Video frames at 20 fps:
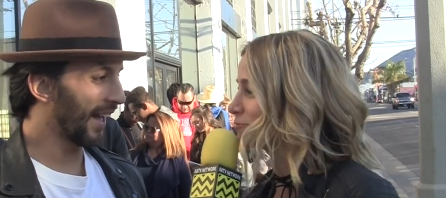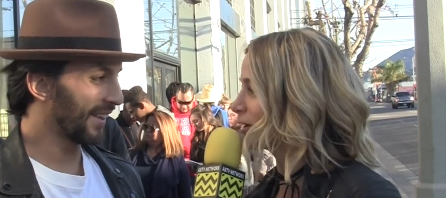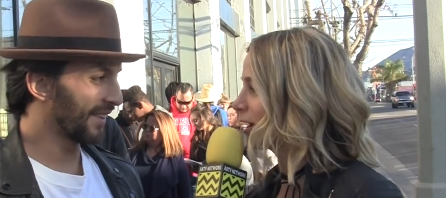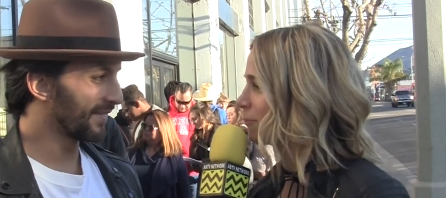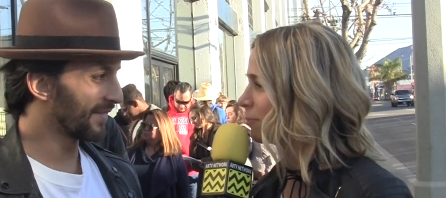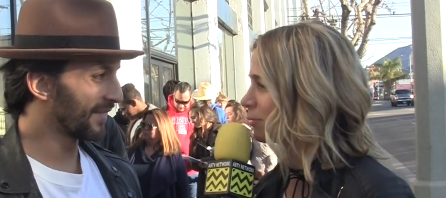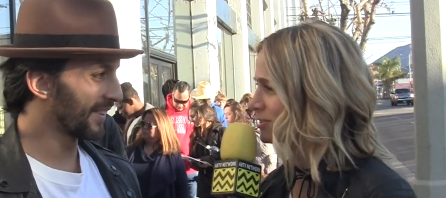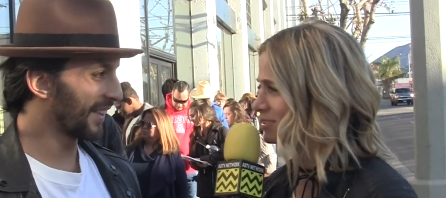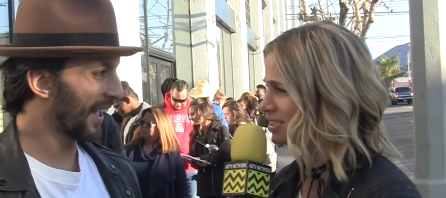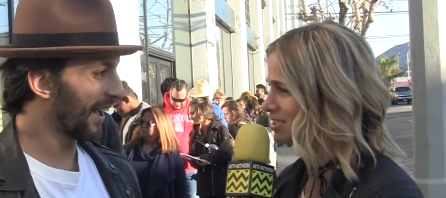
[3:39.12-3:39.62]
Speaker 1: yeah.
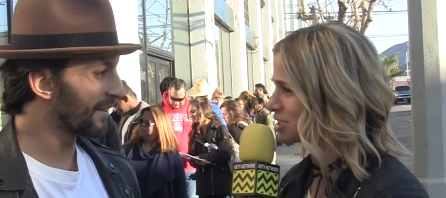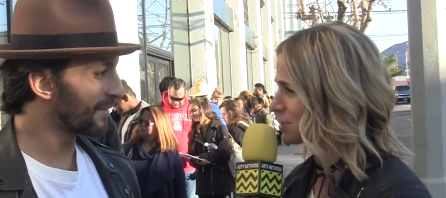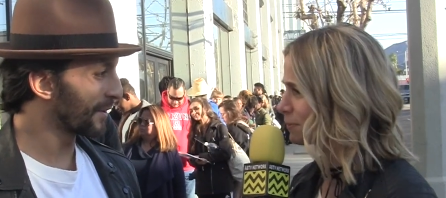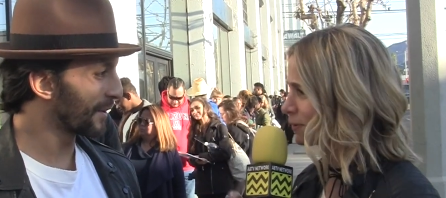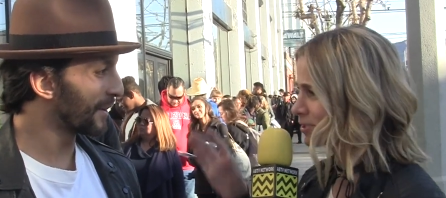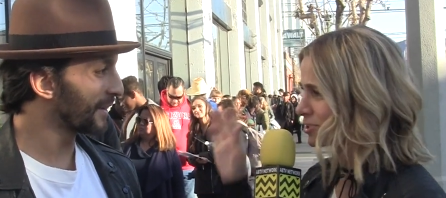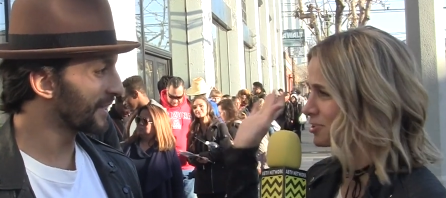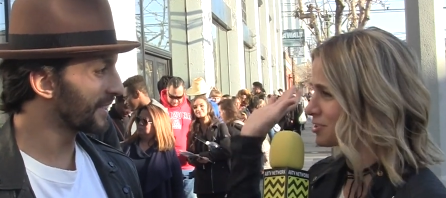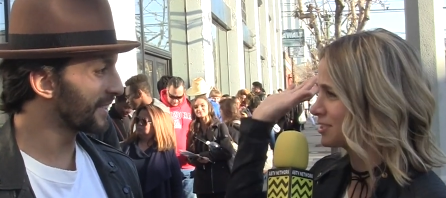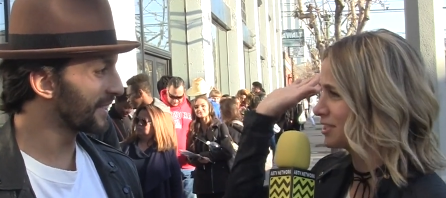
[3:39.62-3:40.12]
Robert. Such yeah. a
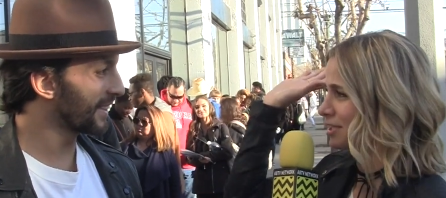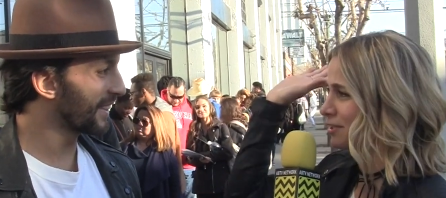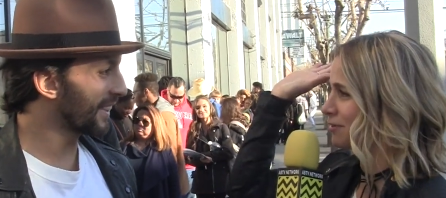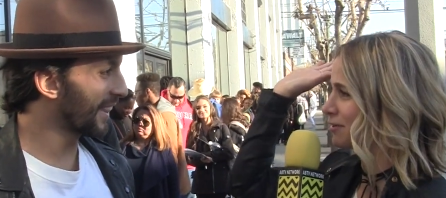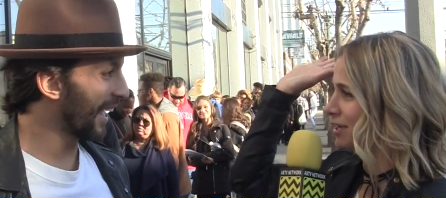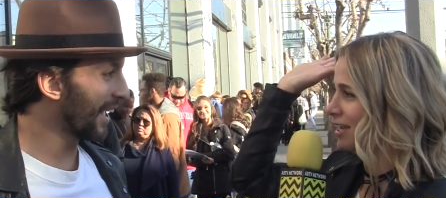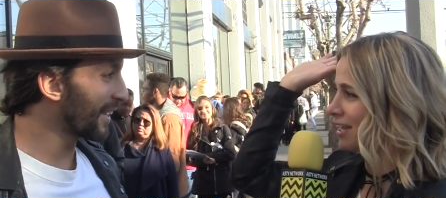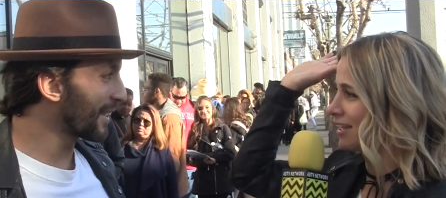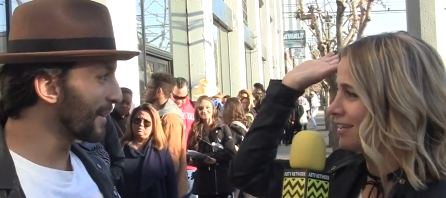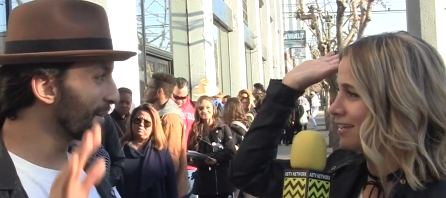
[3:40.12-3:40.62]
pleasure seeing you
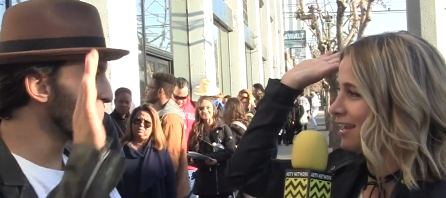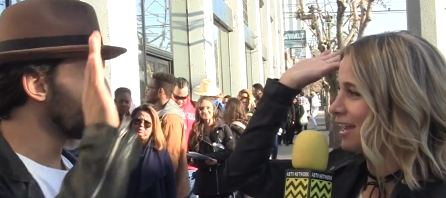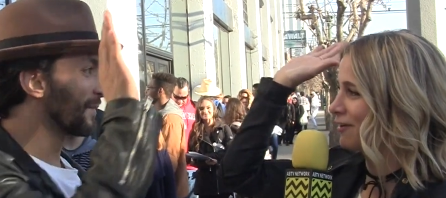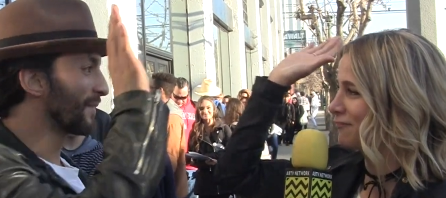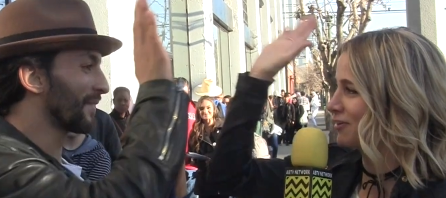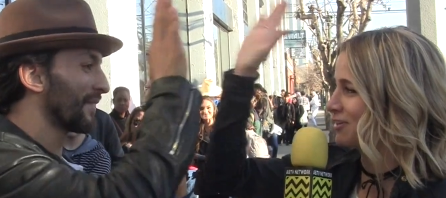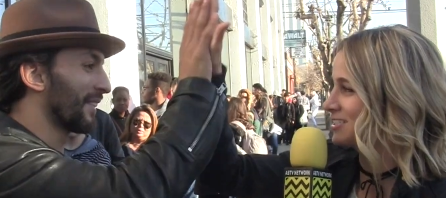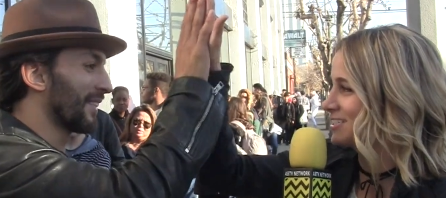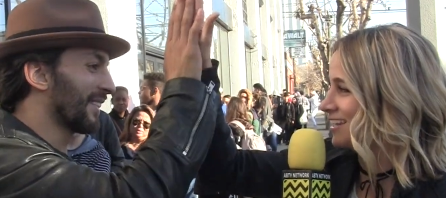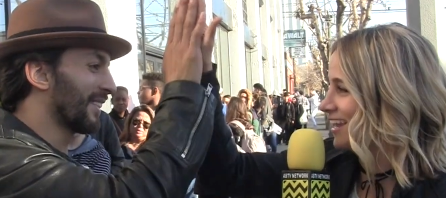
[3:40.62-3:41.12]
again. Have
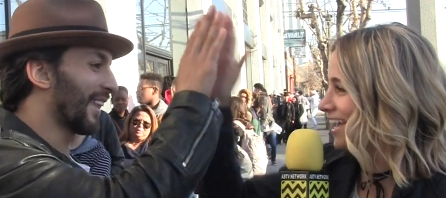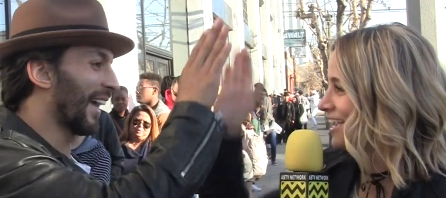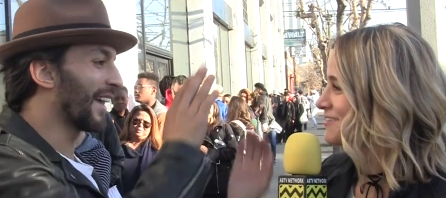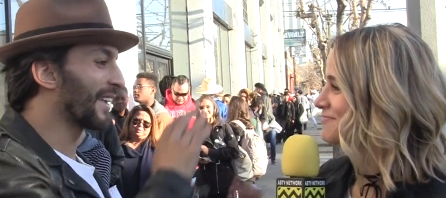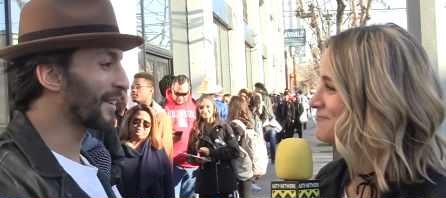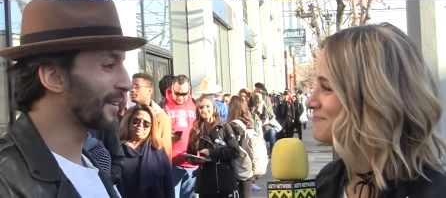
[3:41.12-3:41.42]
fun today.